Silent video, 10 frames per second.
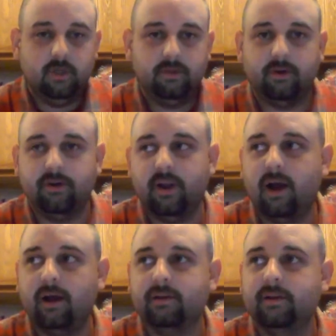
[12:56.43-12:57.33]
They're
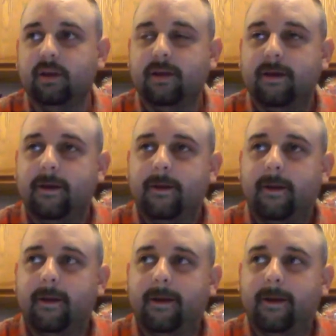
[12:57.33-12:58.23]
not,
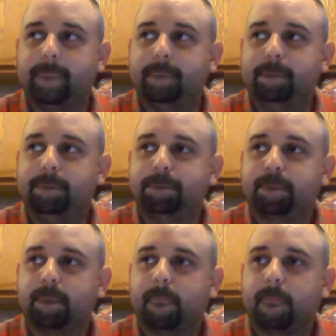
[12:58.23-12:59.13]

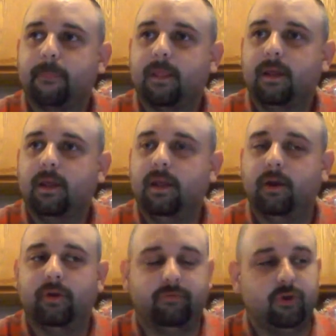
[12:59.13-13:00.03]
you know,
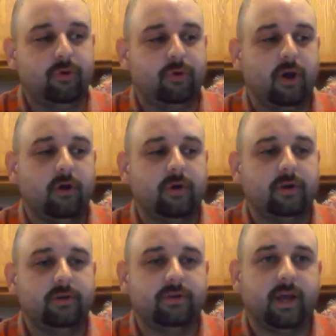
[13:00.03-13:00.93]
if you go
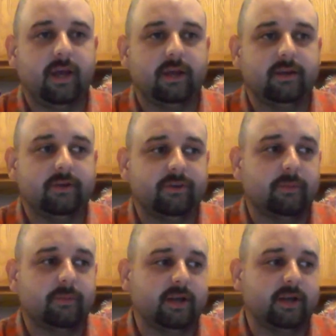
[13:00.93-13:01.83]
and say
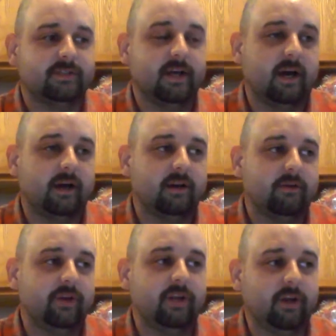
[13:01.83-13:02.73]
somebody's got a
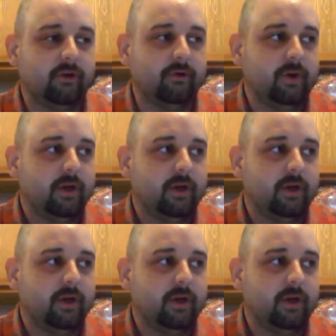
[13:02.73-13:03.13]
video